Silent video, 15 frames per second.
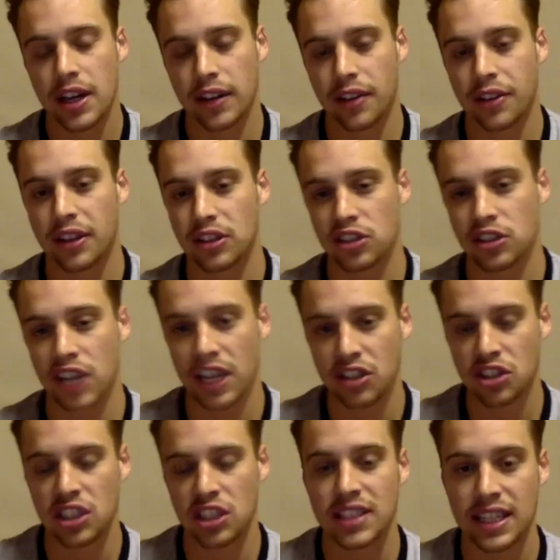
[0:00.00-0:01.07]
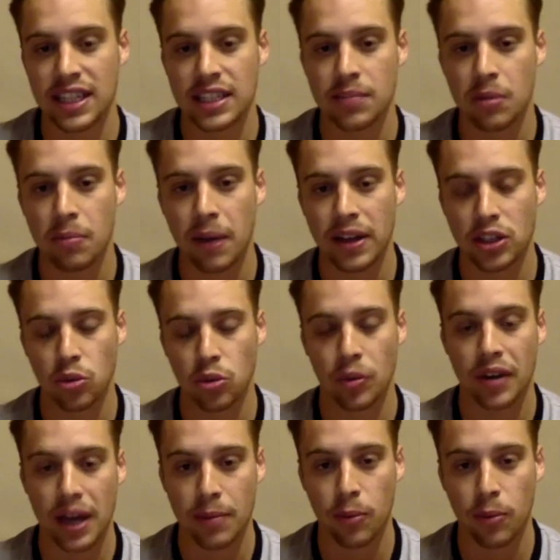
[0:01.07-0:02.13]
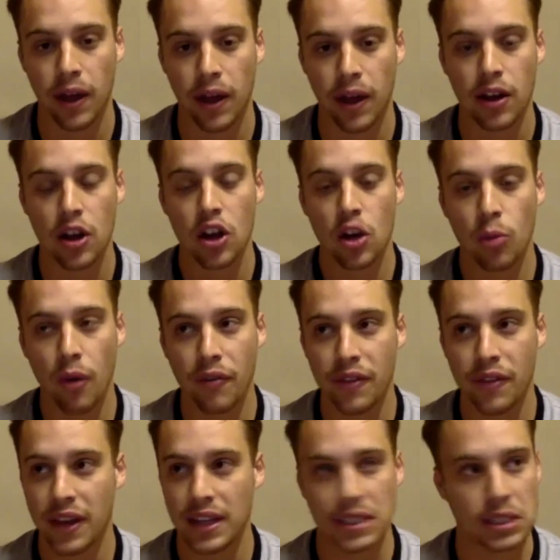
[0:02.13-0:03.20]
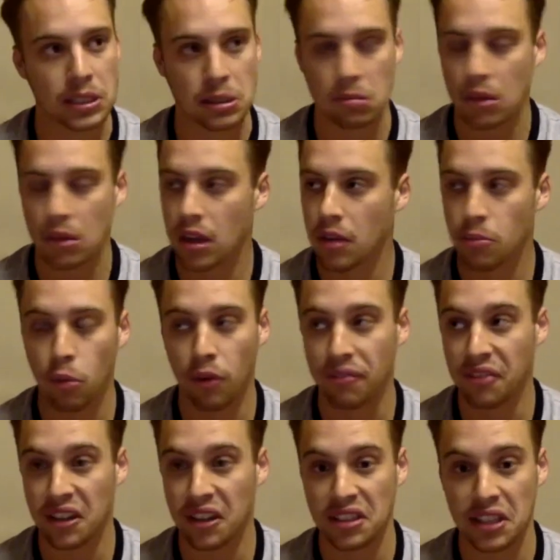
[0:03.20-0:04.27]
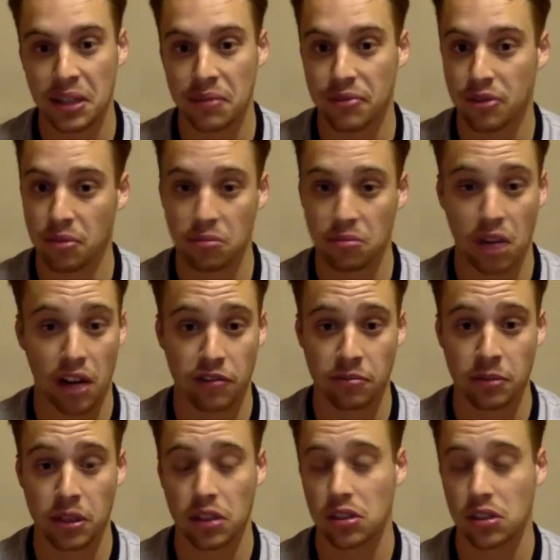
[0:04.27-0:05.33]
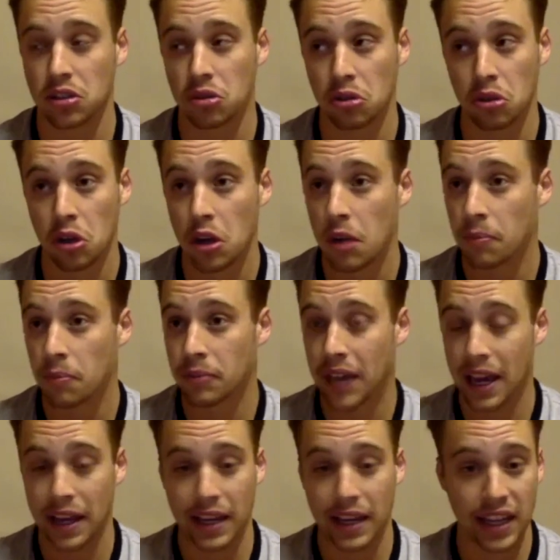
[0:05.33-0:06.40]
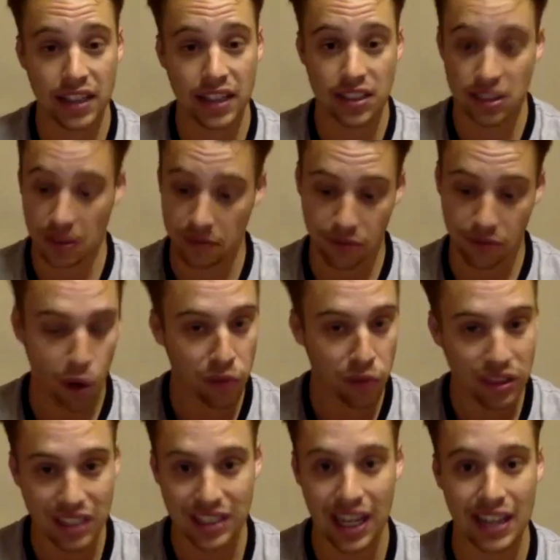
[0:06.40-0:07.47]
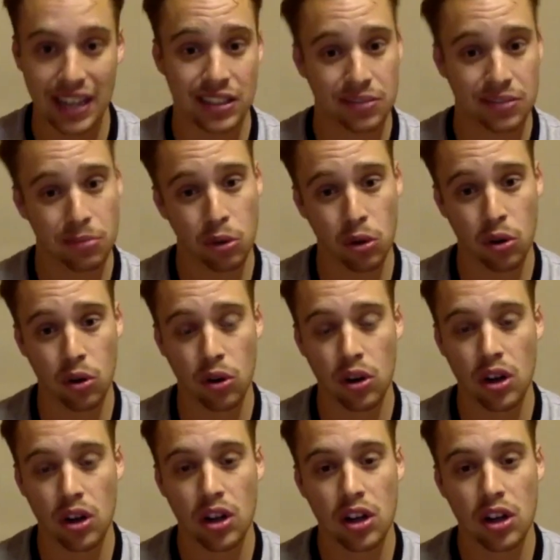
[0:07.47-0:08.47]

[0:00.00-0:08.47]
And I think changes need to be made to enable that, whether that's more funding from governments or getting kids involved in tennis more.